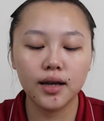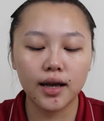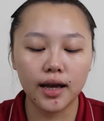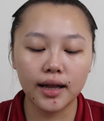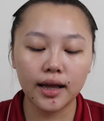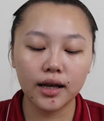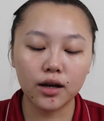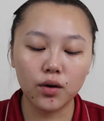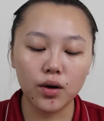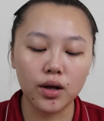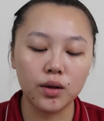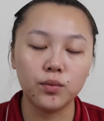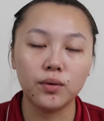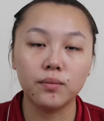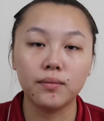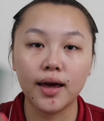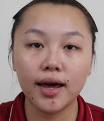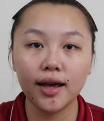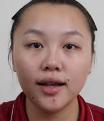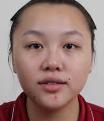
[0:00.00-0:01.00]
And I go in with
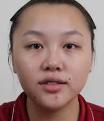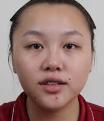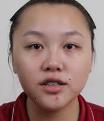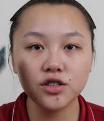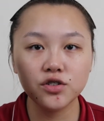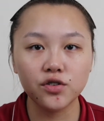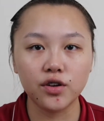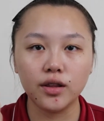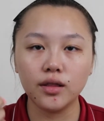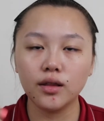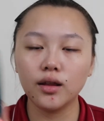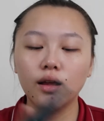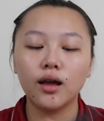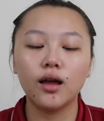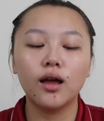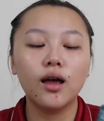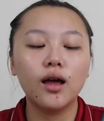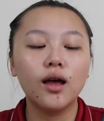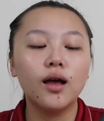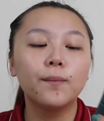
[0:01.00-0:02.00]
my sunscreen.
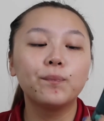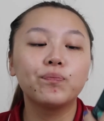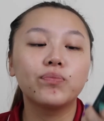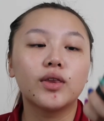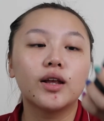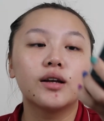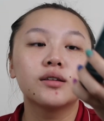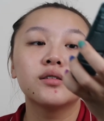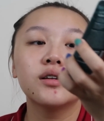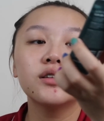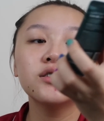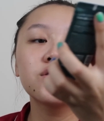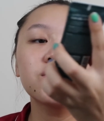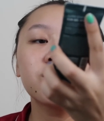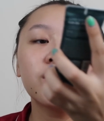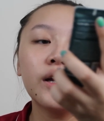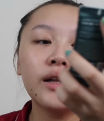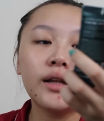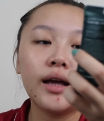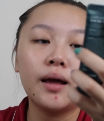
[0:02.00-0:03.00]
The
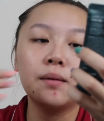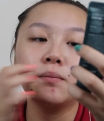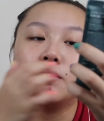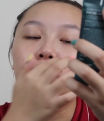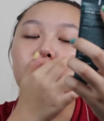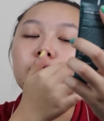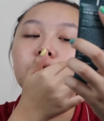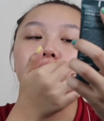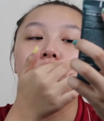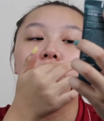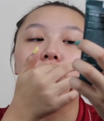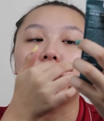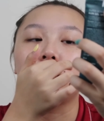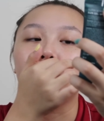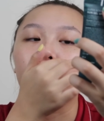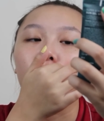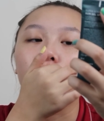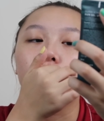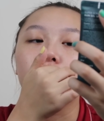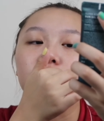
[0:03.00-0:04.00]
sunscreen I'm using
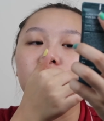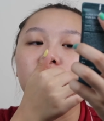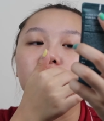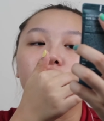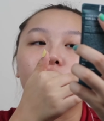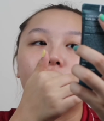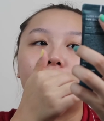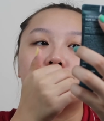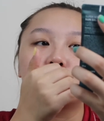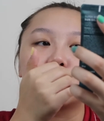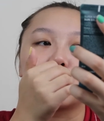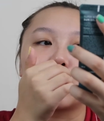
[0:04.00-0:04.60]
right now is the Face